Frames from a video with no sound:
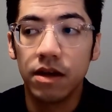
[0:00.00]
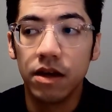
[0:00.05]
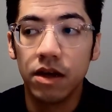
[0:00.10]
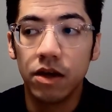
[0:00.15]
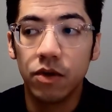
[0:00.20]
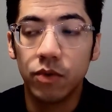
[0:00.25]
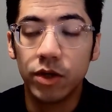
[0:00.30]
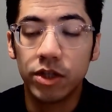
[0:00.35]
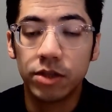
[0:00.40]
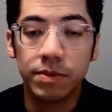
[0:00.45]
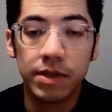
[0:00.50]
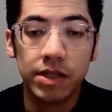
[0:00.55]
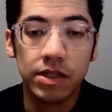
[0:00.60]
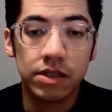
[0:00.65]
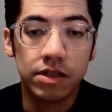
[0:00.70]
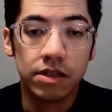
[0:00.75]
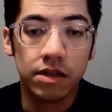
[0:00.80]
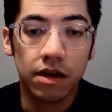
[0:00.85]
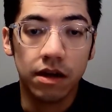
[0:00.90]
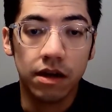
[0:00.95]
which
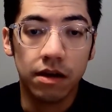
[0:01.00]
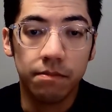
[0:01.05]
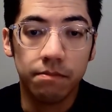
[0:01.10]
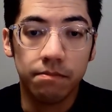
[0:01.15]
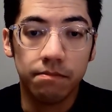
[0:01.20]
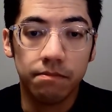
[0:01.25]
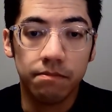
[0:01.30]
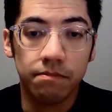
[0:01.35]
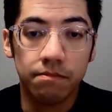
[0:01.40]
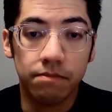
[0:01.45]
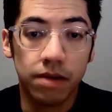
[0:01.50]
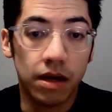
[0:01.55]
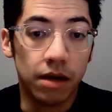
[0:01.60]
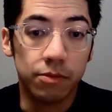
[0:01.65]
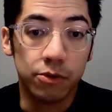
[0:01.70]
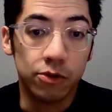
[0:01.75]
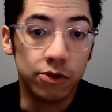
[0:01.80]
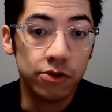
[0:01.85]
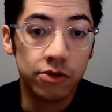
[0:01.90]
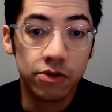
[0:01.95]
means
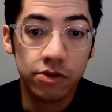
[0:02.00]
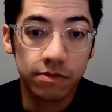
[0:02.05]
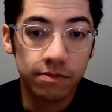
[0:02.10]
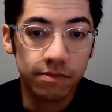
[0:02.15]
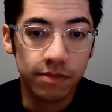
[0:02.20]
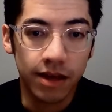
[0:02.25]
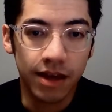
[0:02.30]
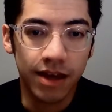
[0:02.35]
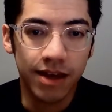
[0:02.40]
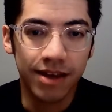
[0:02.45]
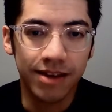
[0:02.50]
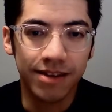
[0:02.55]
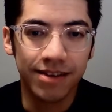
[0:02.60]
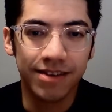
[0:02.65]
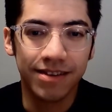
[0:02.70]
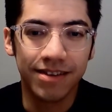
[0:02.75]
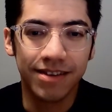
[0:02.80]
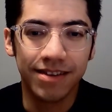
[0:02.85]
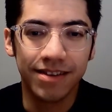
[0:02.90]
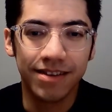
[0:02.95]
barbarous
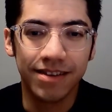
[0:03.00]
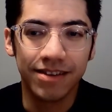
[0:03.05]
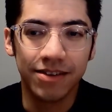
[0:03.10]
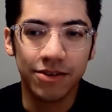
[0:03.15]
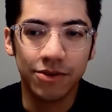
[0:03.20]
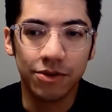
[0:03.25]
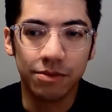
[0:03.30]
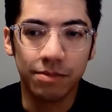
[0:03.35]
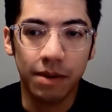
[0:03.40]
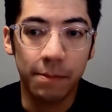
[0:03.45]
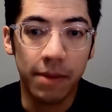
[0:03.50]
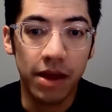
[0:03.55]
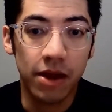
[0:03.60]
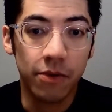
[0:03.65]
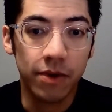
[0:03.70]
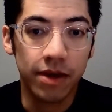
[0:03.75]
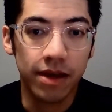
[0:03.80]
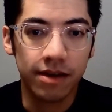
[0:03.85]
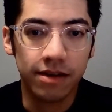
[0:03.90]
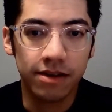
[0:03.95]
or
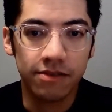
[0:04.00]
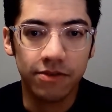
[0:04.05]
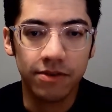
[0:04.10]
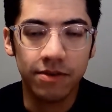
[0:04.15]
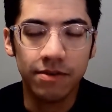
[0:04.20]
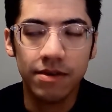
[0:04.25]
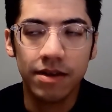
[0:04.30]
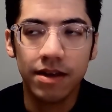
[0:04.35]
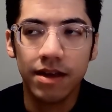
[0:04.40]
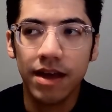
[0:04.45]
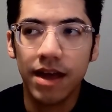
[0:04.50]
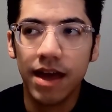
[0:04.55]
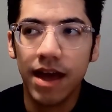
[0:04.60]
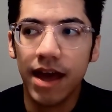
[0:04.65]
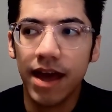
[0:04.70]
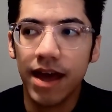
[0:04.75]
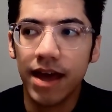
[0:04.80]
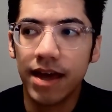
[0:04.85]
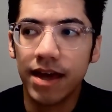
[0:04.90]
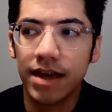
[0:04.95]
barbarian even,
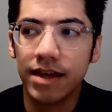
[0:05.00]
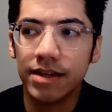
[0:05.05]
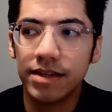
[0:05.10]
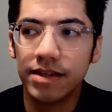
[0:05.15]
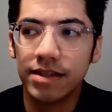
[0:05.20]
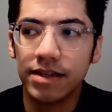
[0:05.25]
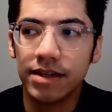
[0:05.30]
and